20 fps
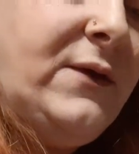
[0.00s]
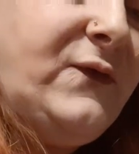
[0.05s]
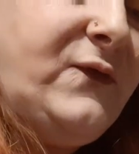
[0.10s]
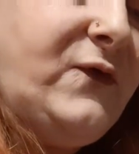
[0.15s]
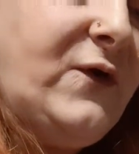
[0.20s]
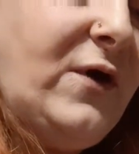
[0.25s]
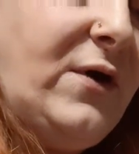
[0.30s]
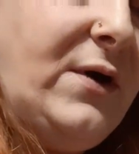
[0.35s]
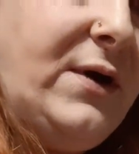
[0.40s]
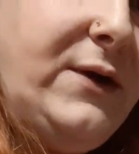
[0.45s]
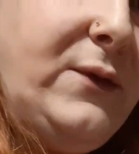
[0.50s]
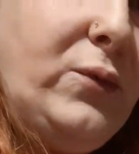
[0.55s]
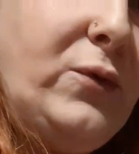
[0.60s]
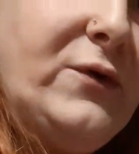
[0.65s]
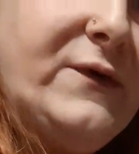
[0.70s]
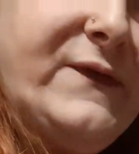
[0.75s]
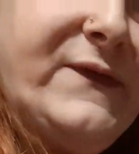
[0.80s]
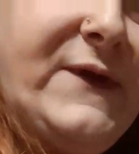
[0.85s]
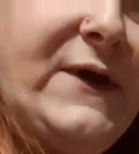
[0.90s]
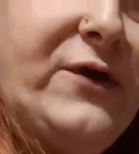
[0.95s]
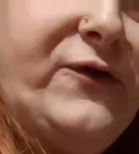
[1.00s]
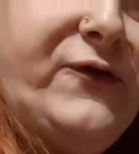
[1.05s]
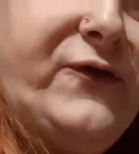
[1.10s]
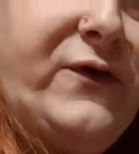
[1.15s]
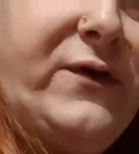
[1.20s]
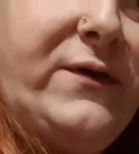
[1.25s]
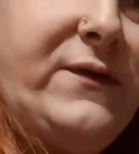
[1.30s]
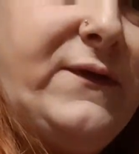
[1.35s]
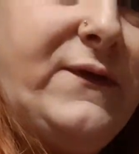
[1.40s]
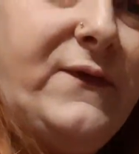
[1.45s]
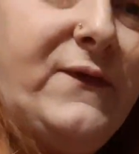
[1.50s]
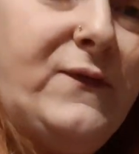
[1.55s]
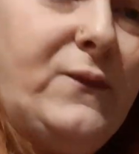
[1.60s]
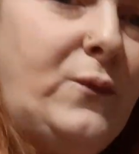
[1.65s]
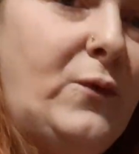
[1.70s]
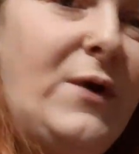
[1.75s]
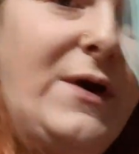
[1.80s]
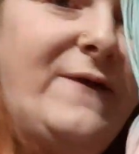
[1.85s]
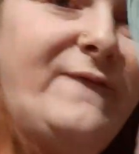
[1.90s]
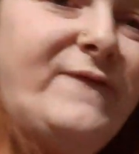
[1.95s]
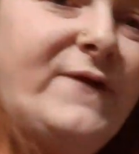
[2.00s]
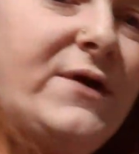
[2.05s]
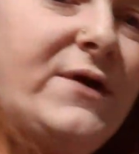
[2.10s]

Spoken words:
dye what sections, whatever